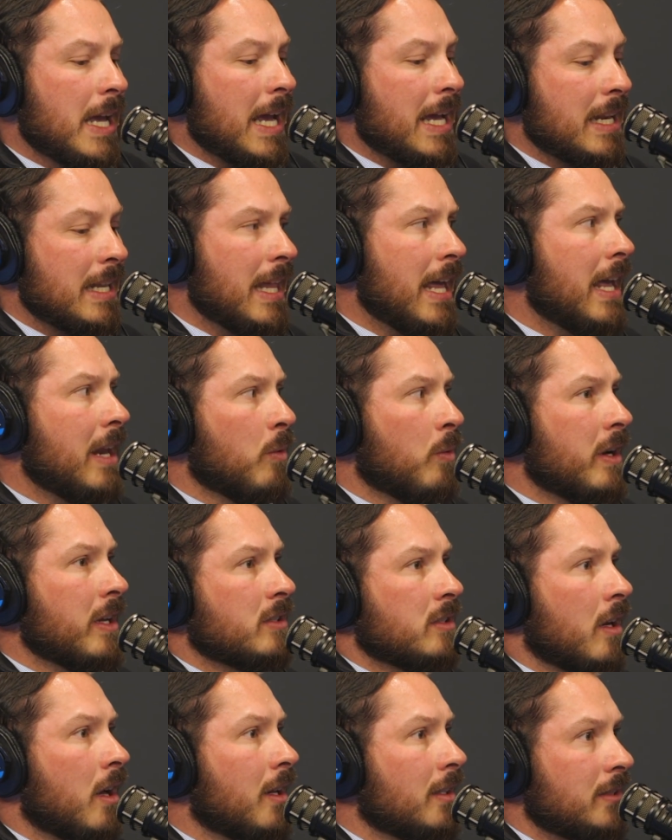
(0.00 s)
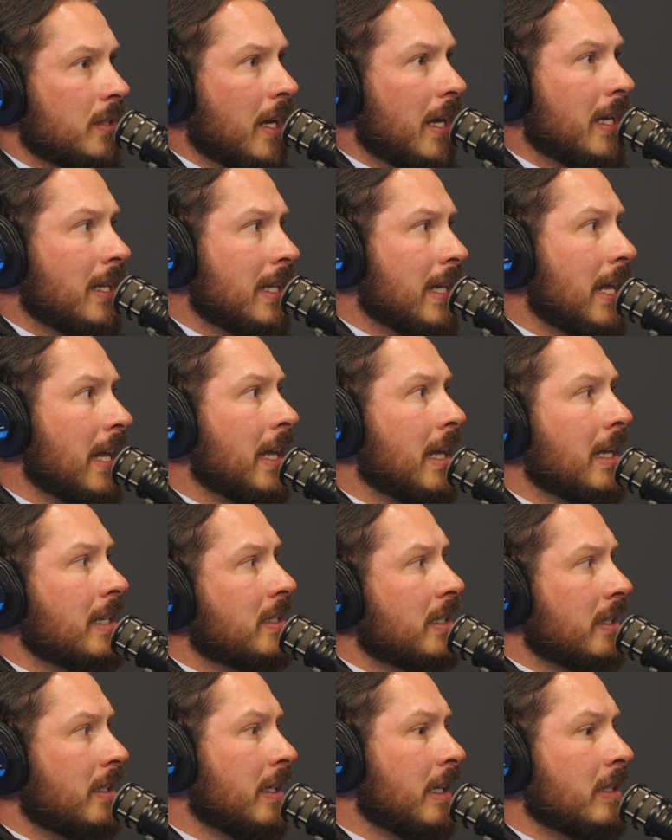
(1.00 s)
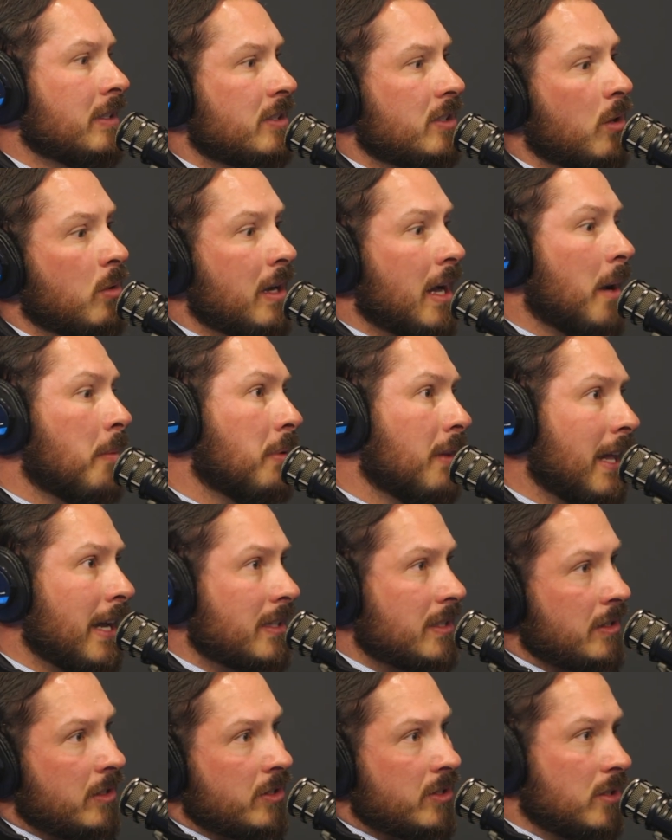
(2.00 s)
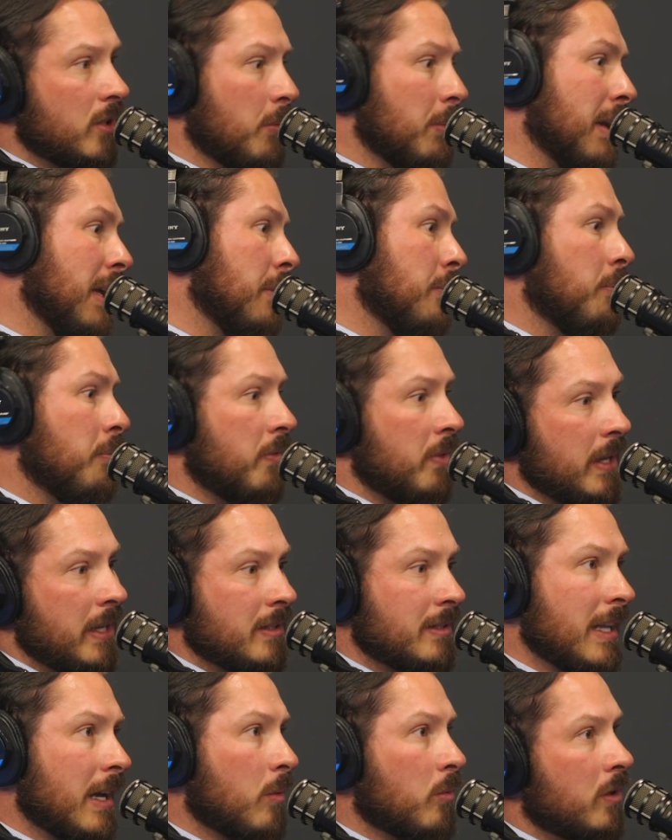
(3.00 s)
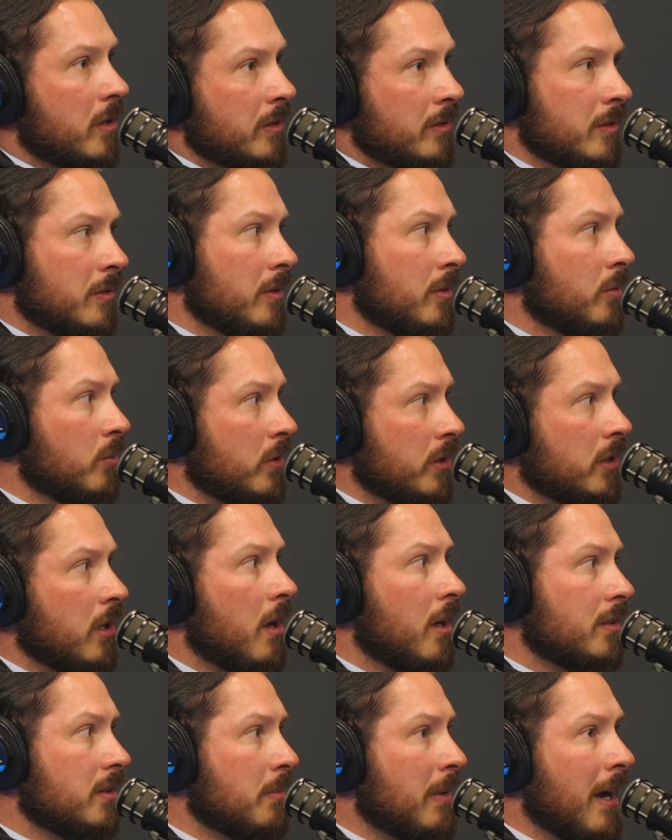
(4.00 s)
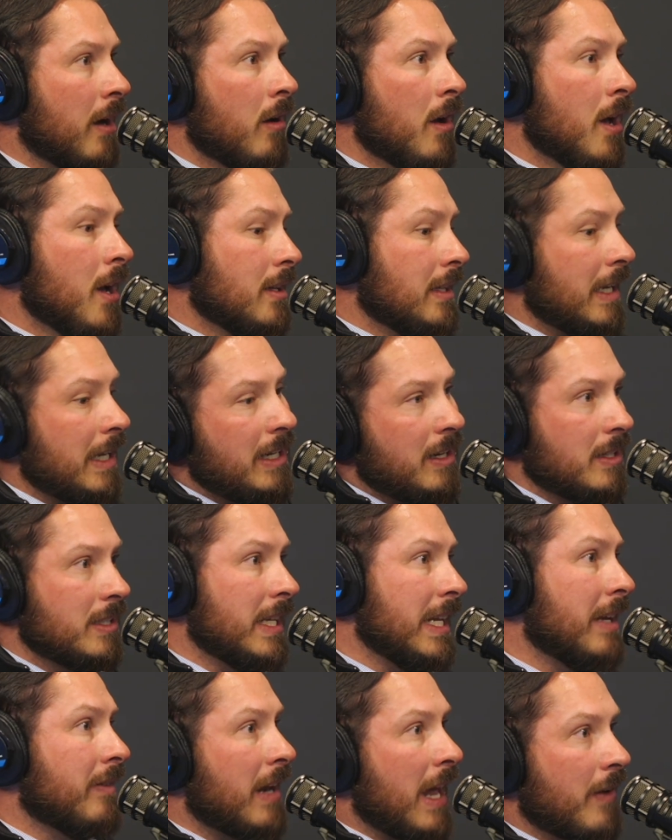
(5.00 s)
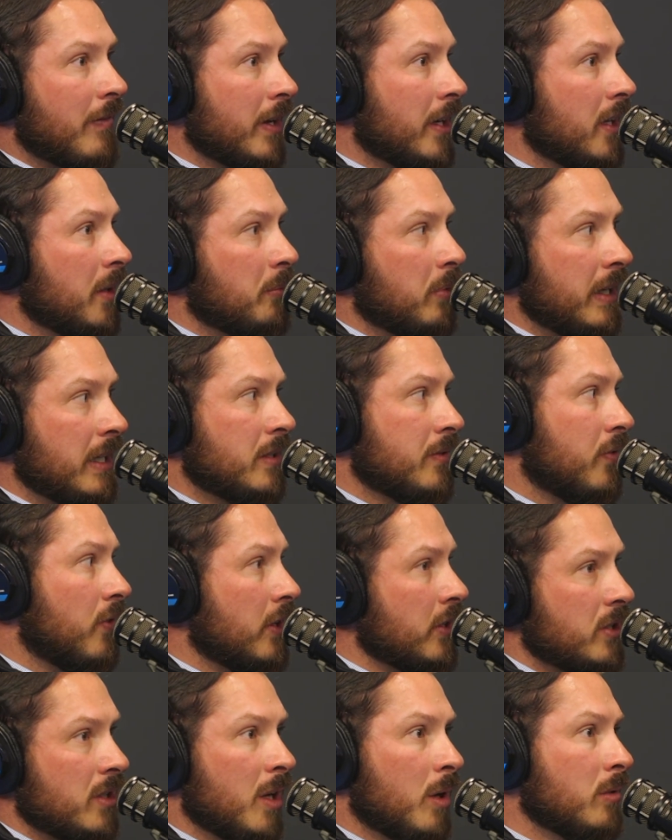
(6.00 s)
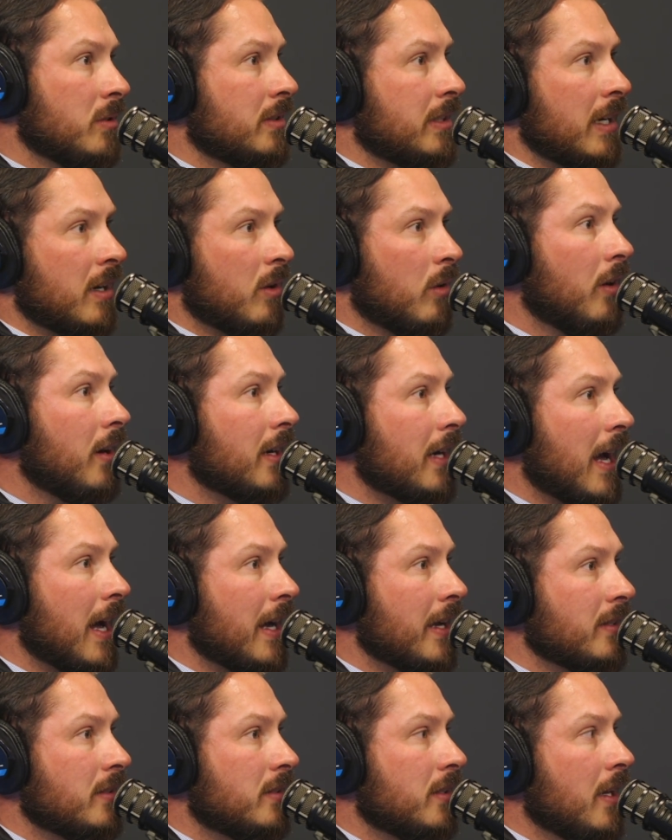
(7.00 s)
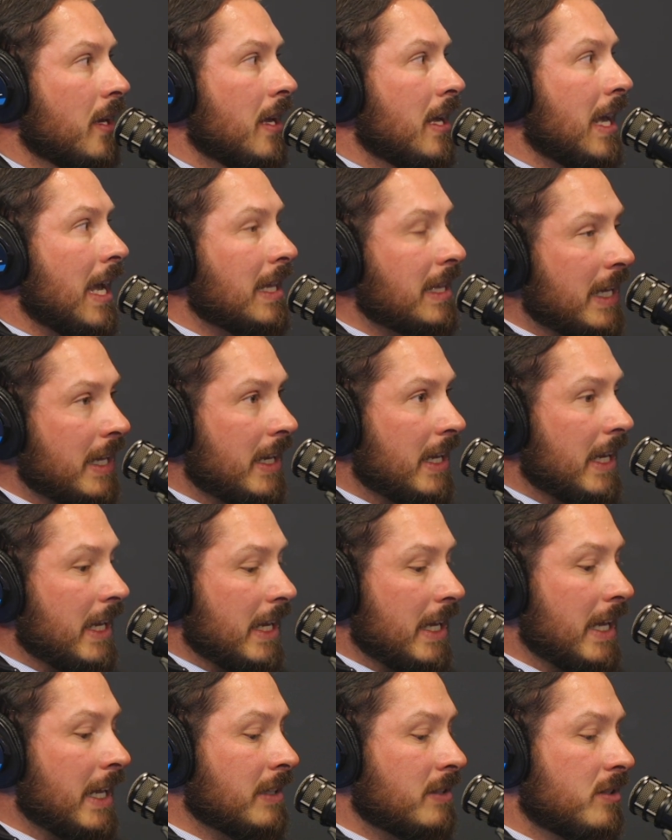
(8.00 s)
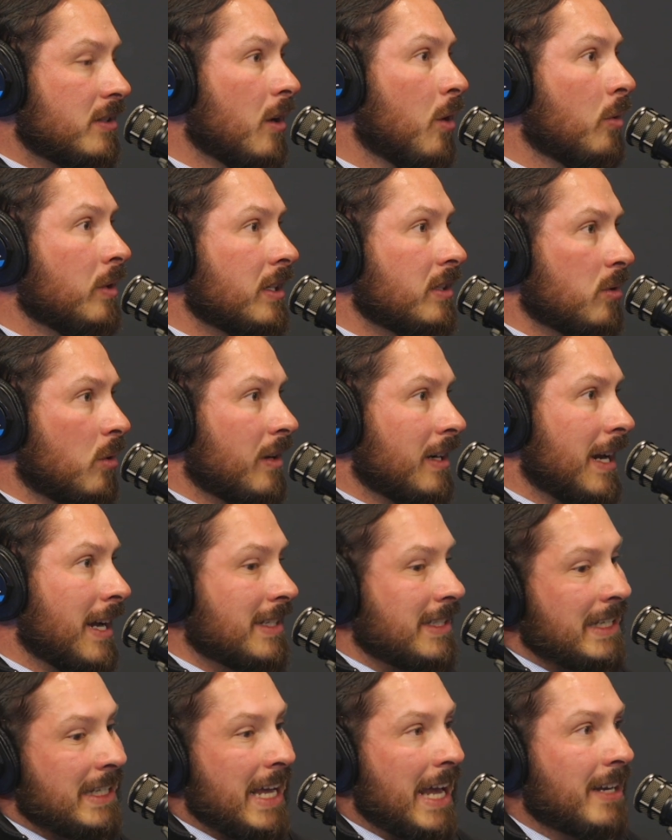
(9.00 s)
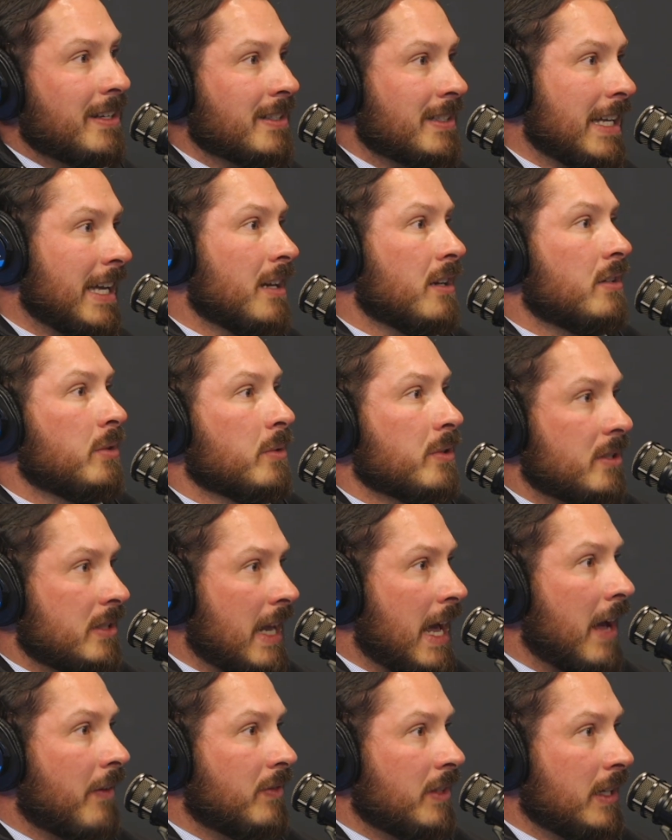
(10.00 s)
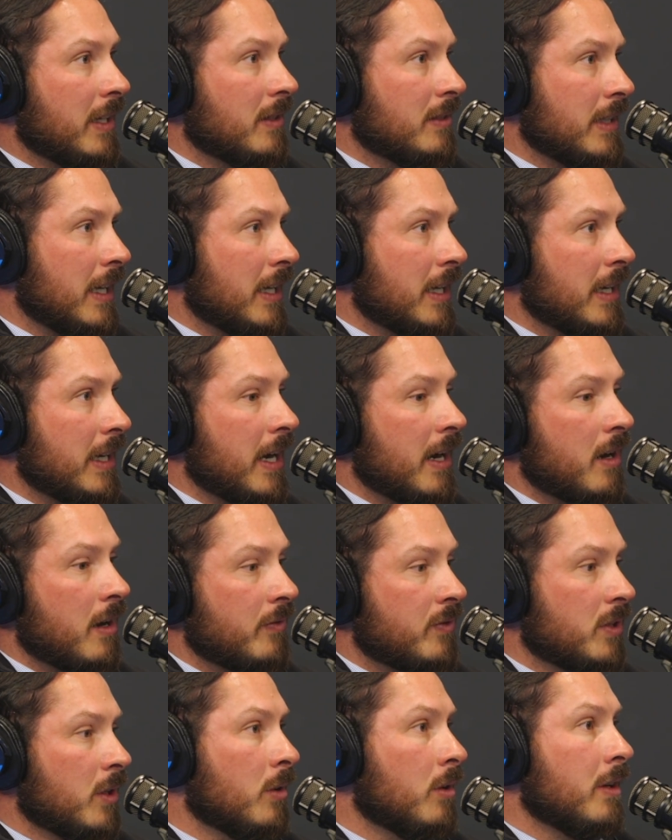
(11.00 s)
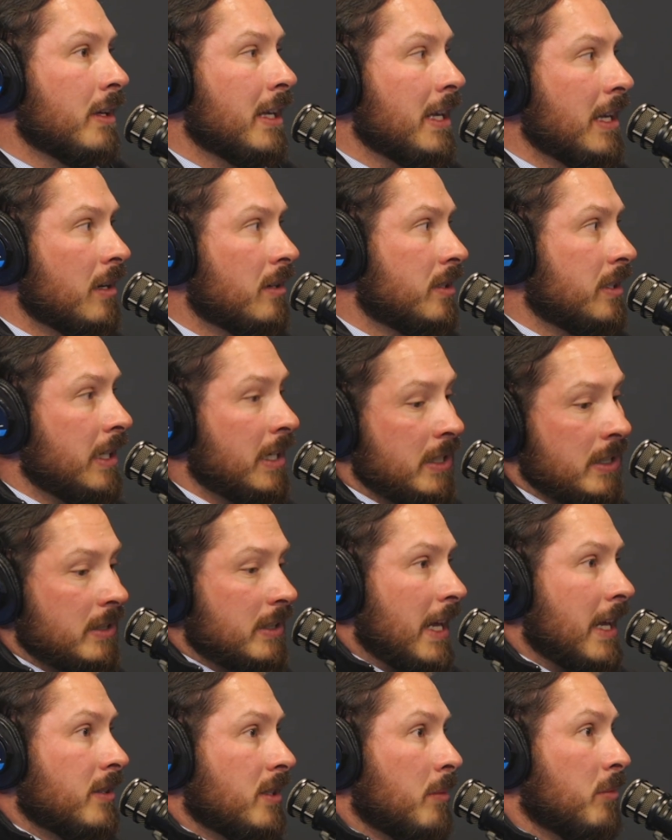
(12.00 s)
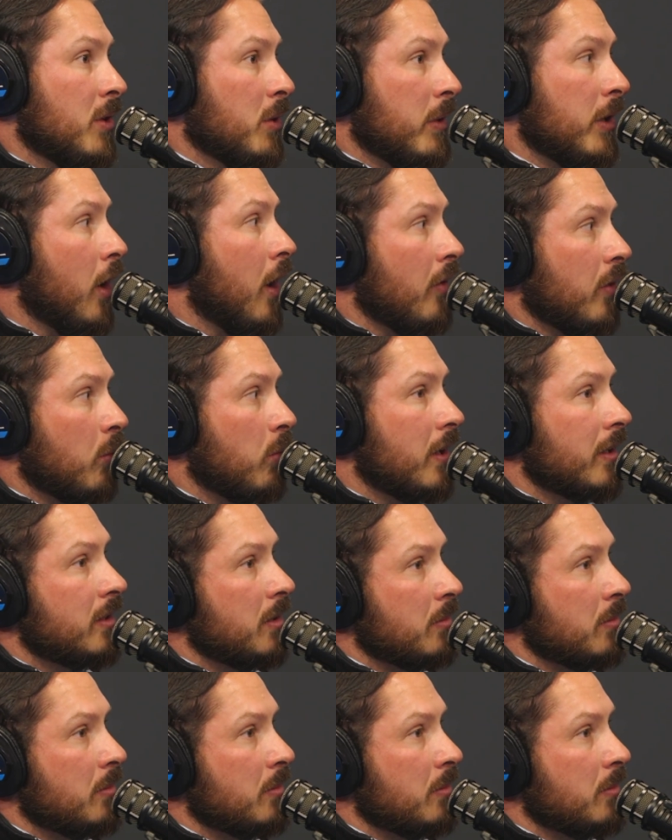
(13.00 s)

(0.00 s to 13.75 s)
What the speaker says: And then when it's all done, the agent, it's so complex and there's so many things that were talked about that he doesn't even have a good place for his notes that are organized. And then it's so disorganized, he can't just hand it to his staff to get it taken care of. So he or she just ends up doing all the work